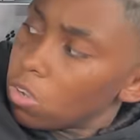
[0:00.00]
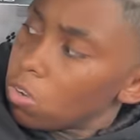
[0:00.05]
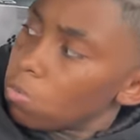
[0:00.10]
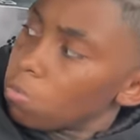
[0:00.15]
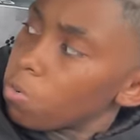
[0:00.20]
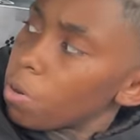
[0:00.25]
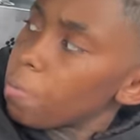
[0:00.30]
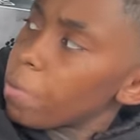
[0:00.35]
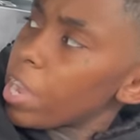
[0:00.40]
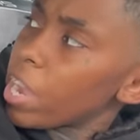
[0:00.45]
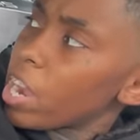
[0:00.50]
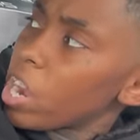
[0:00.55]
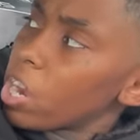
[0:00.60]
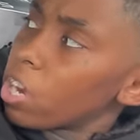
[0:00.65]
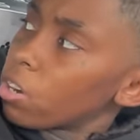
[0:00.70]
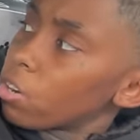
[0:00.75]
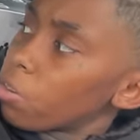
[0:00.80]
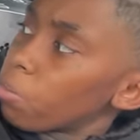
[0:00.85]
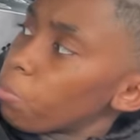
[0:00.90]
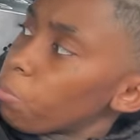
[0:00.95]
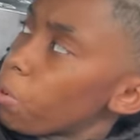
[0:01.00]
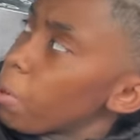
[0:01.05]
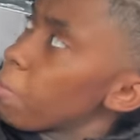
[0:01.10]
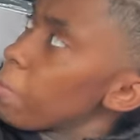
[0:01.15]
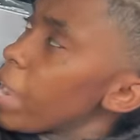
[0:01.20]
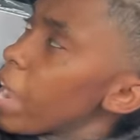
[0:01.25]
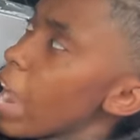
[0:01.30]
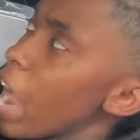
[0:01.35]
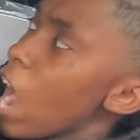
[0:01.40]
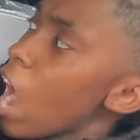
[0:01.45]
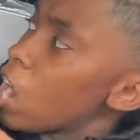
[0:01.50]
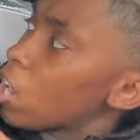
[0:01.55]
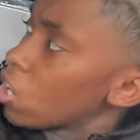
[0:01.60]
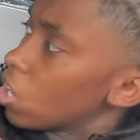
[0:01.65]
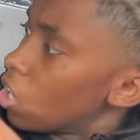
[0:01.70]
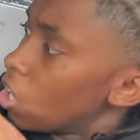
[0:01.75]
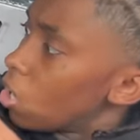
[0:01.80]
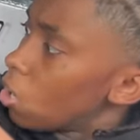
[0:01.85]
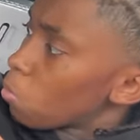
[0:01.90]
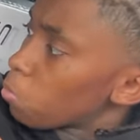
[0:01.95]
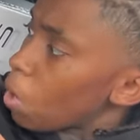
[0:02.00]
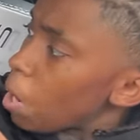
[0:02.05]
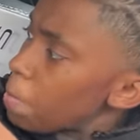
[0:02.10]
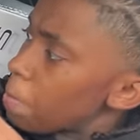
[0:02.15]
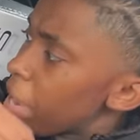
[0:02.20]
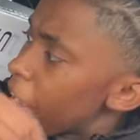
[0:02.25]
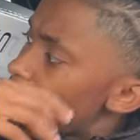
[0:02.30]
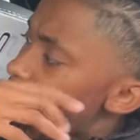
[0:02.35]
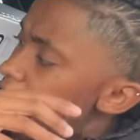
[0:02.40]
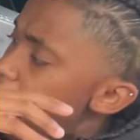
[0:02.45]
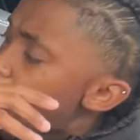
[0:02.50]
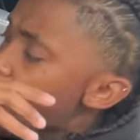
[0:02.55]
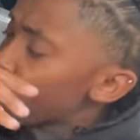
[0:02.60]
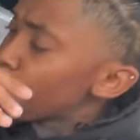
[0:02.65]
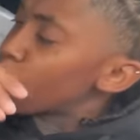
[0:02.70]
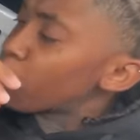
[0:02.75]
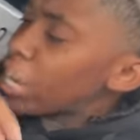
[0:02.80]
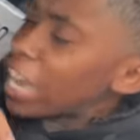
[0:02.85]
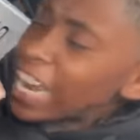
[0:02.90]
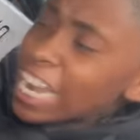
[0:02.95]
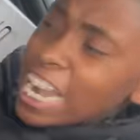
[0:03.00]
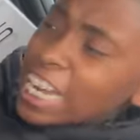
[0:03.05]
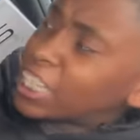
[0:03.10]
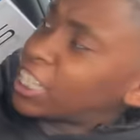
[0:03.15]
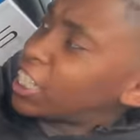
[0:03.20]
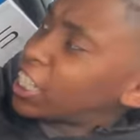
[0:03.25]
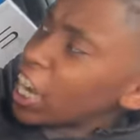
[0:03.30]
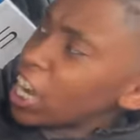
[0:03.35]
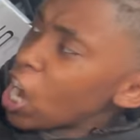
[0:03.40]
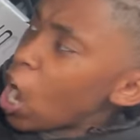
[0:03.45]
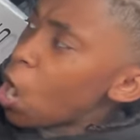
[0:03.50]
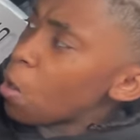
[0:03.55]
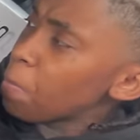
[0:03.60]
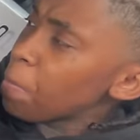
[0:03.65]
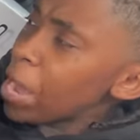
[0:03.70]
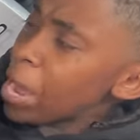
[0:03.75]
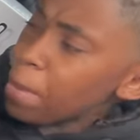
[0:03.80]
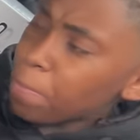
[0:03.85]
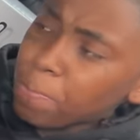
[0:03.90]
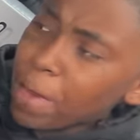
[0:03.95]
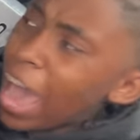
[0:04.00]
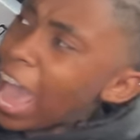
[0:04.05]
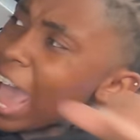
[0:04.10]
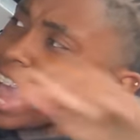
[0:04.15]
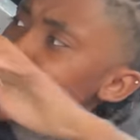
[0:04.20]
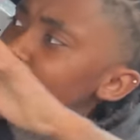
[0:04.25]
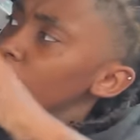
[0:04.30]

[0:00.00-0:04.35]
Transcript: Ramir! Ramir! Ramir! You getting this shit on me, bitch!